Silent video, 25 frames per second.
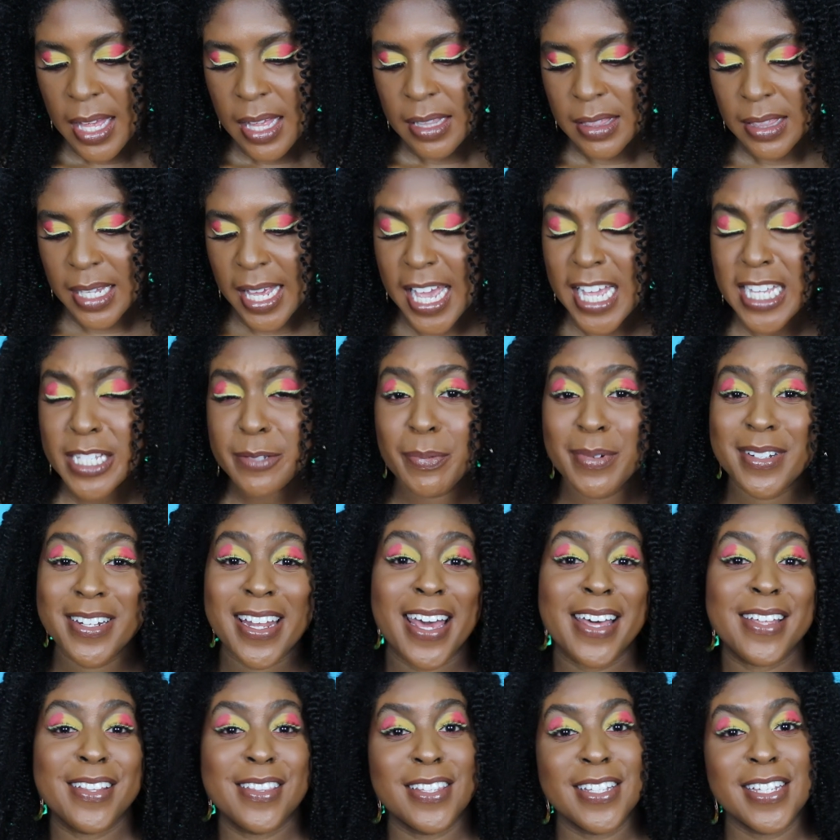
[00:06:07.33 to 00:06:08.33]
Last but
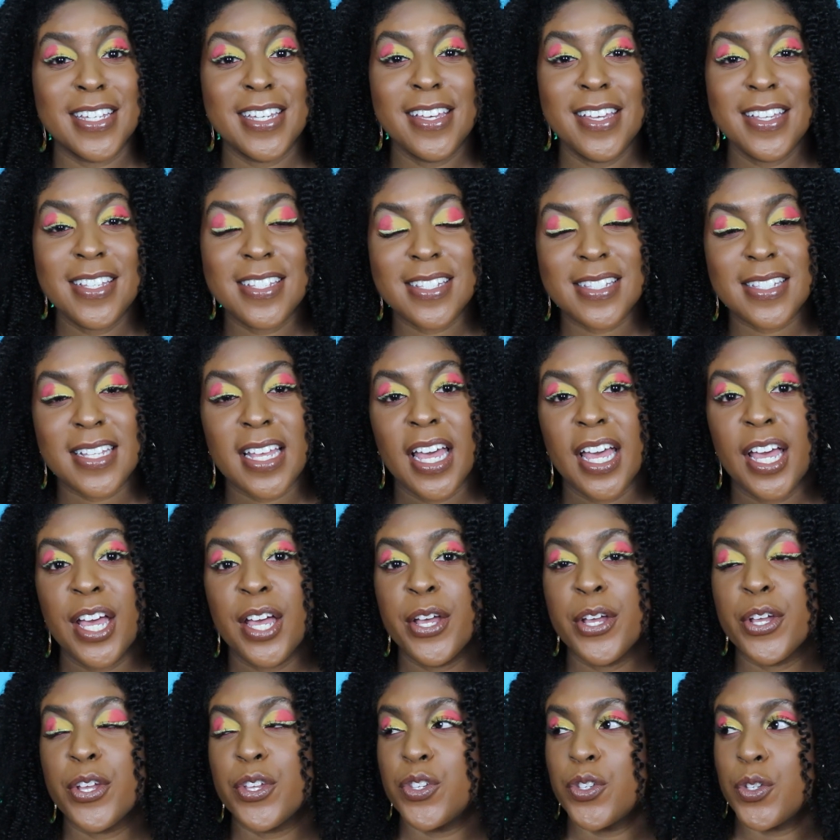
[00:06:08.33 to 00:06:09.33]
not least,
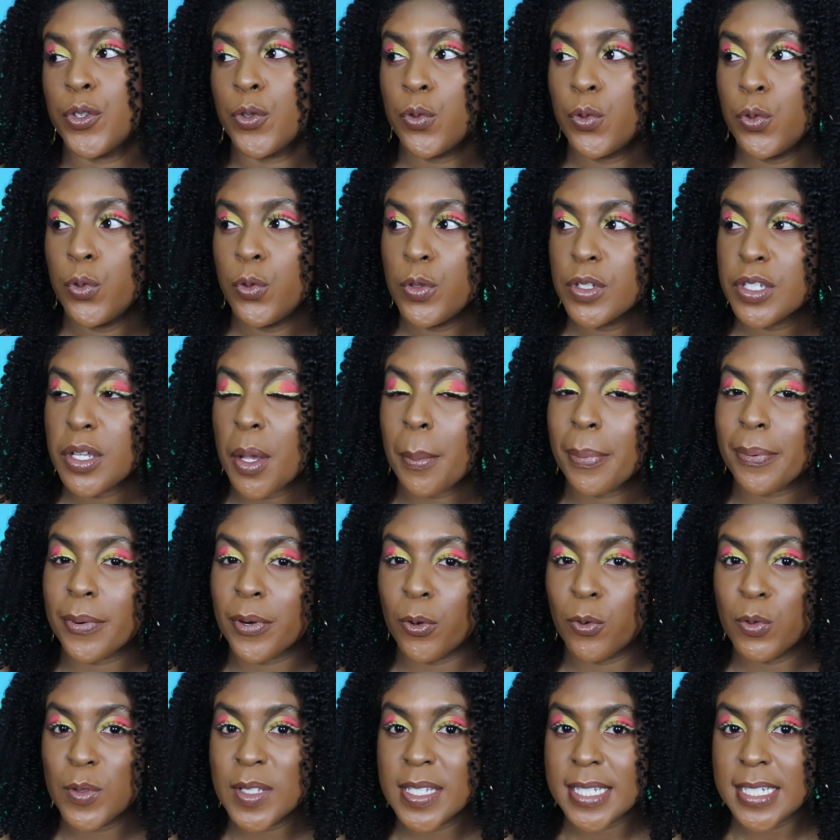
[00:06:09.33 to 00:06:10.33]
use
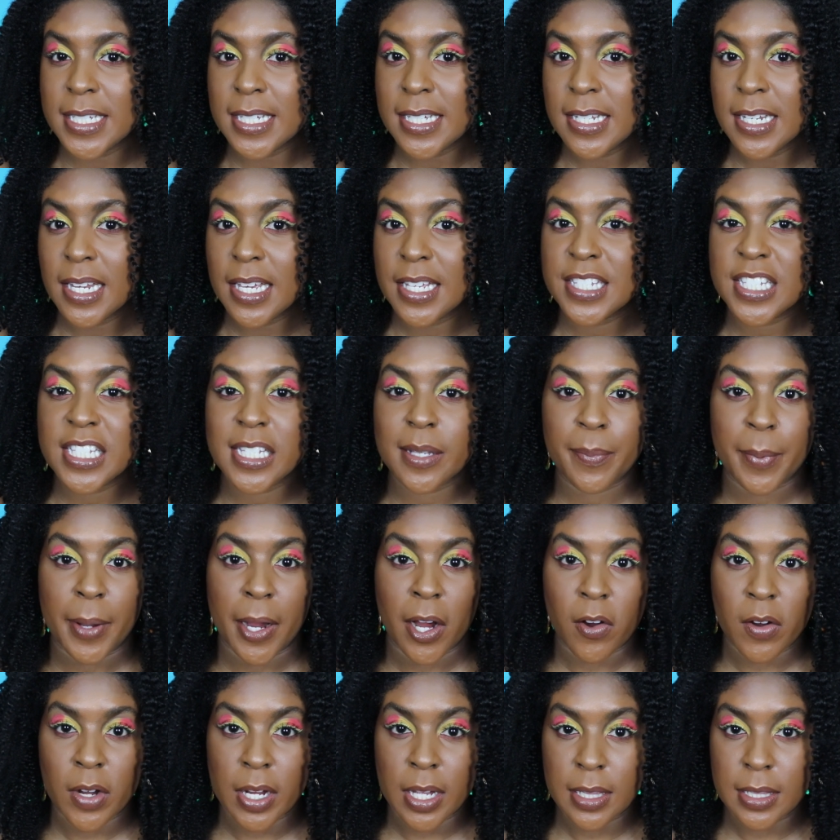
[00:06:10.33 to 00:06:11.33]
protein
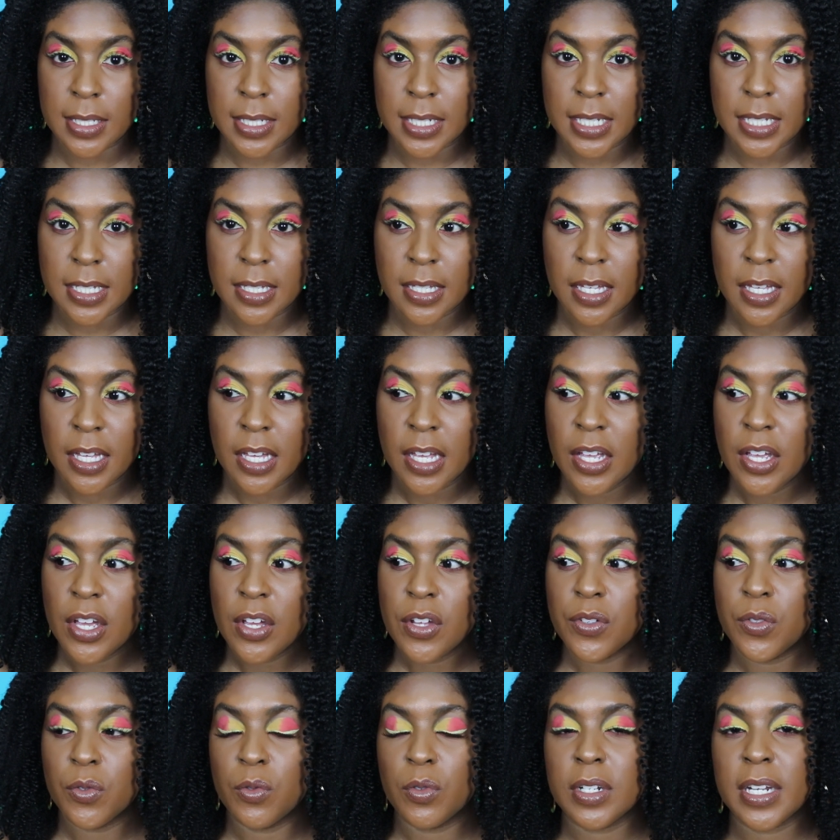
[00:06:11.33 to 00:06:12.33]
sparingly.
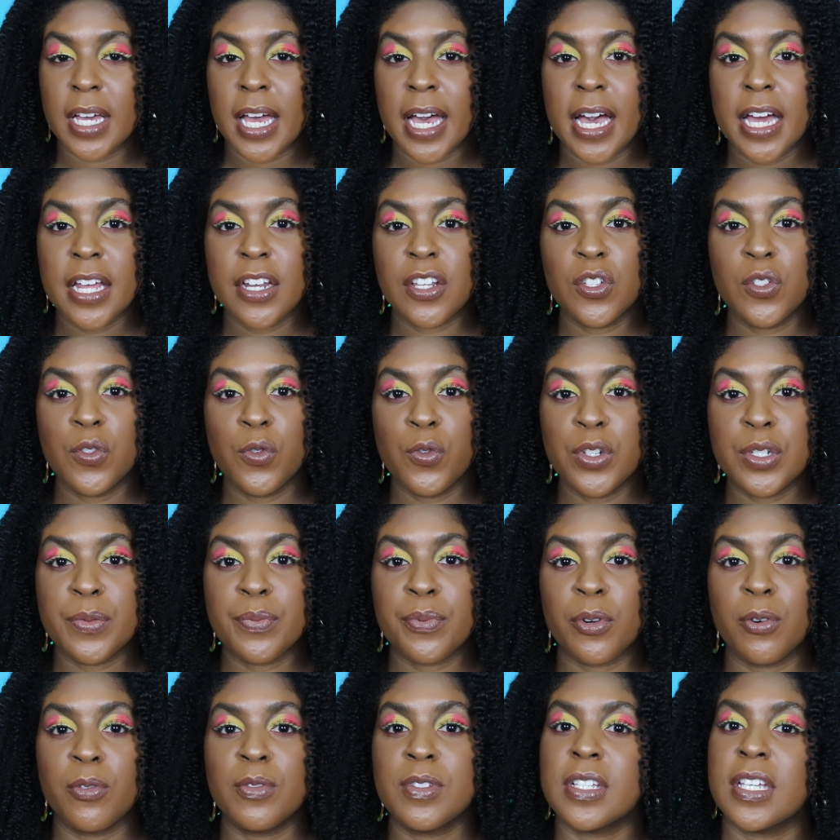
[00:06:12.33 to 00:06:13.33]
Do not use
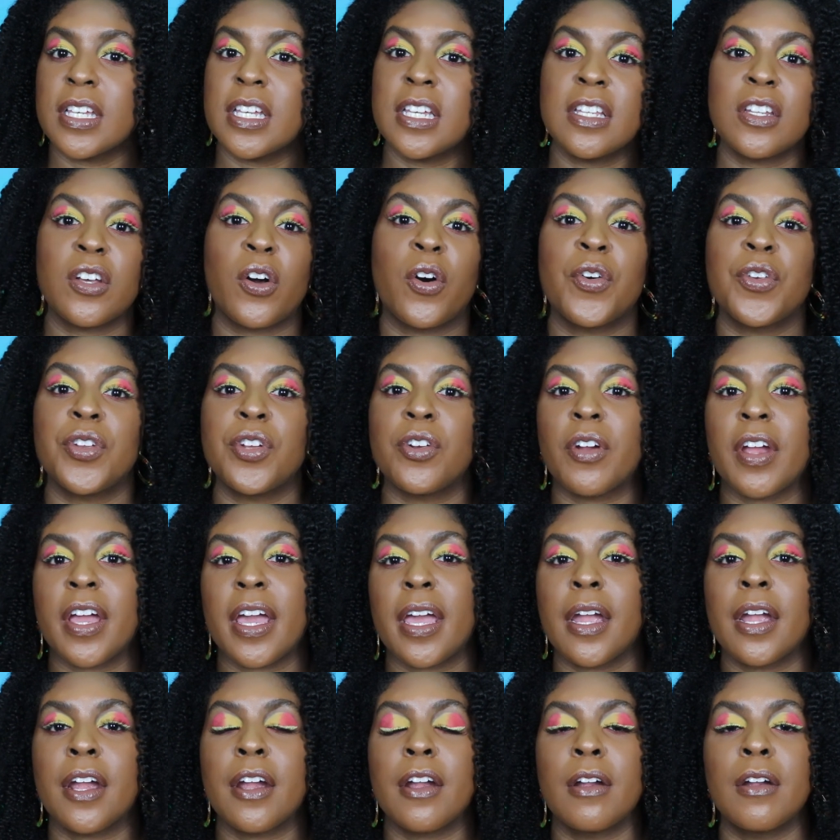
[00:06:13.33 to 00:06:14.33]
protein on your
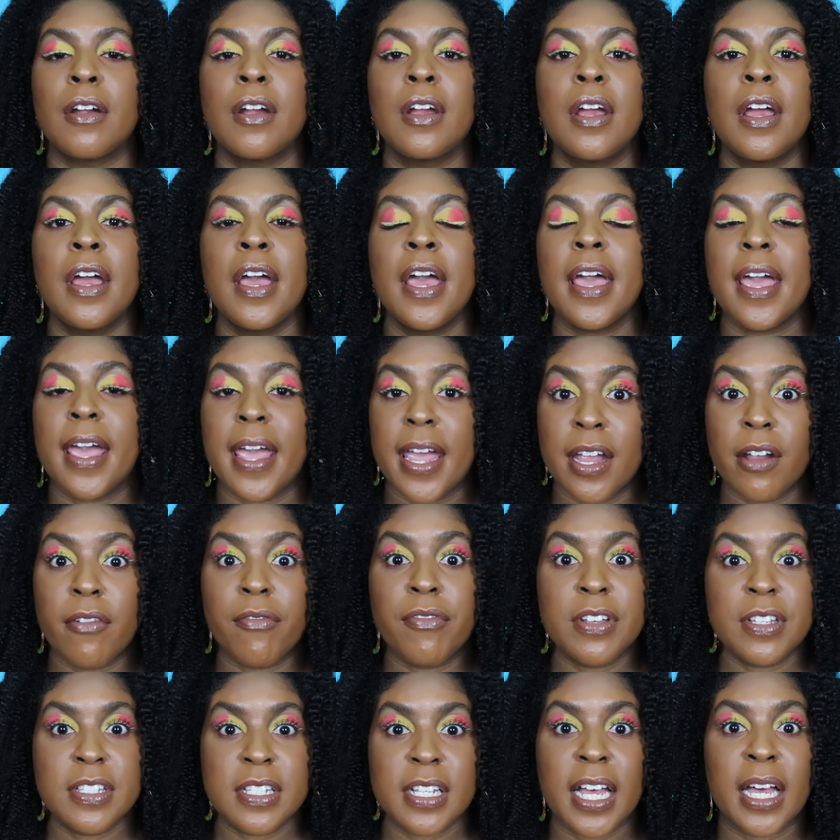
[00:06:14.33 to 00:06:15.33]
hair
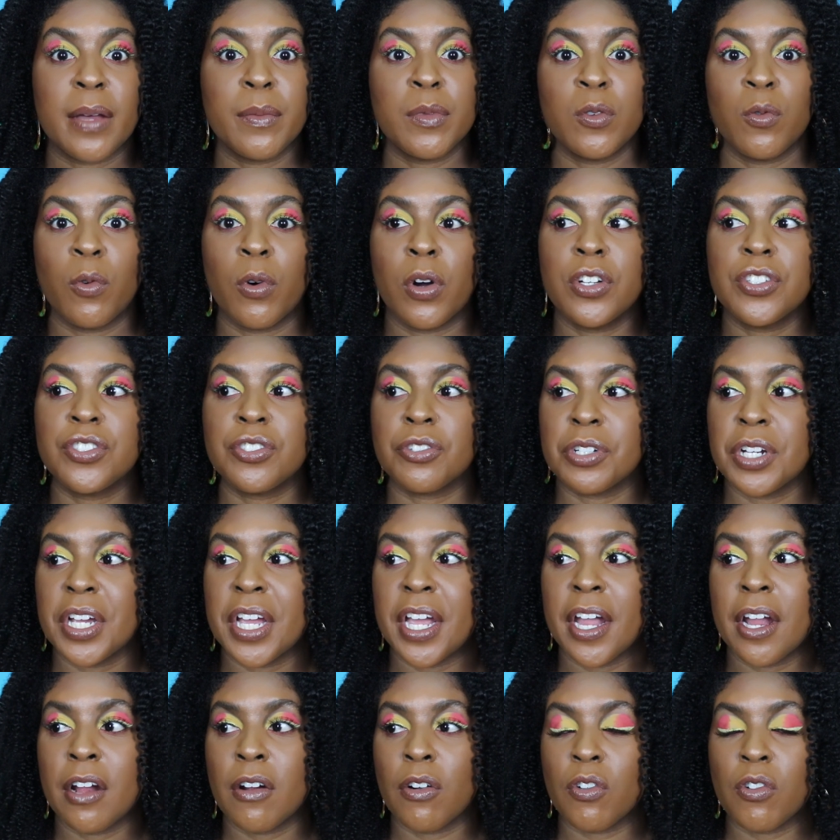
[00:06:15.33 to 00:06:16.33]
every time you wash your
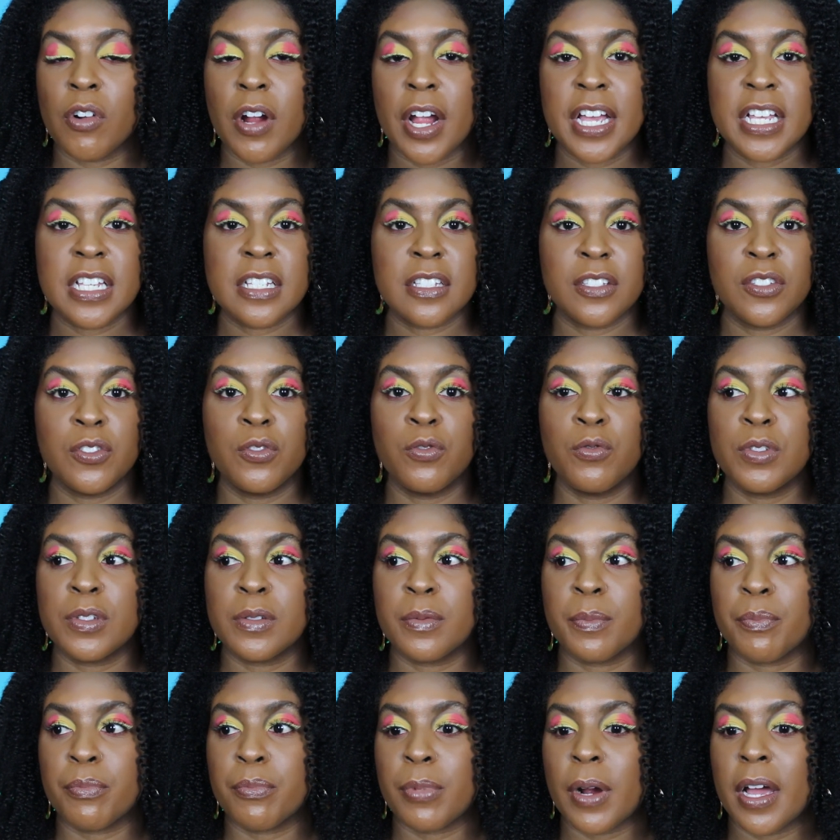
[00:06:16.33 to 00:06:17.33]
hair, or use
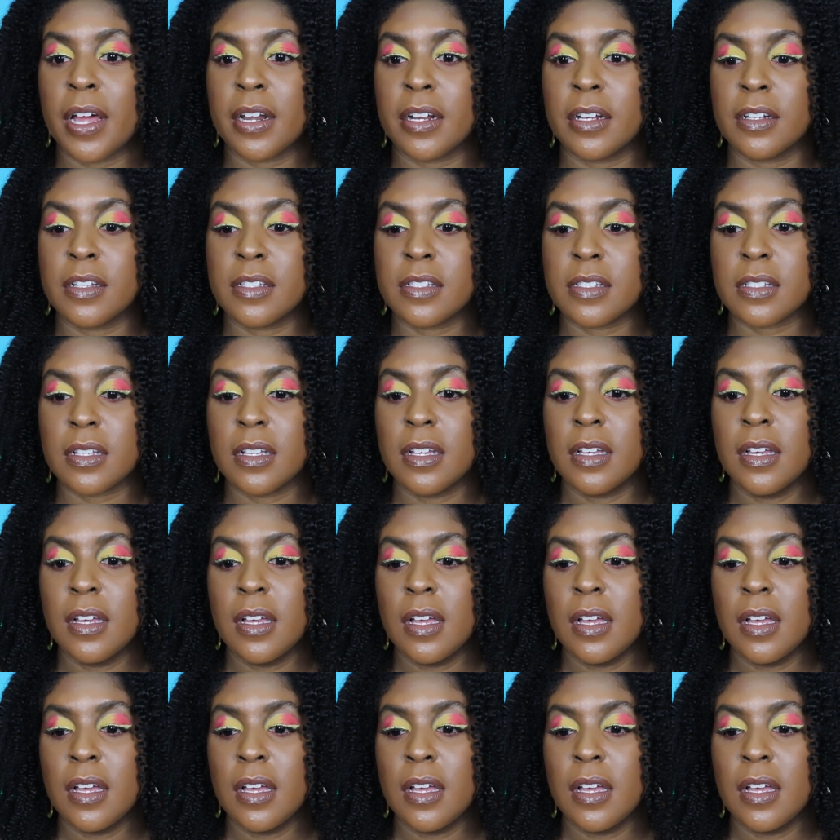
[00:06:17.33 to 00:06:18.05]
products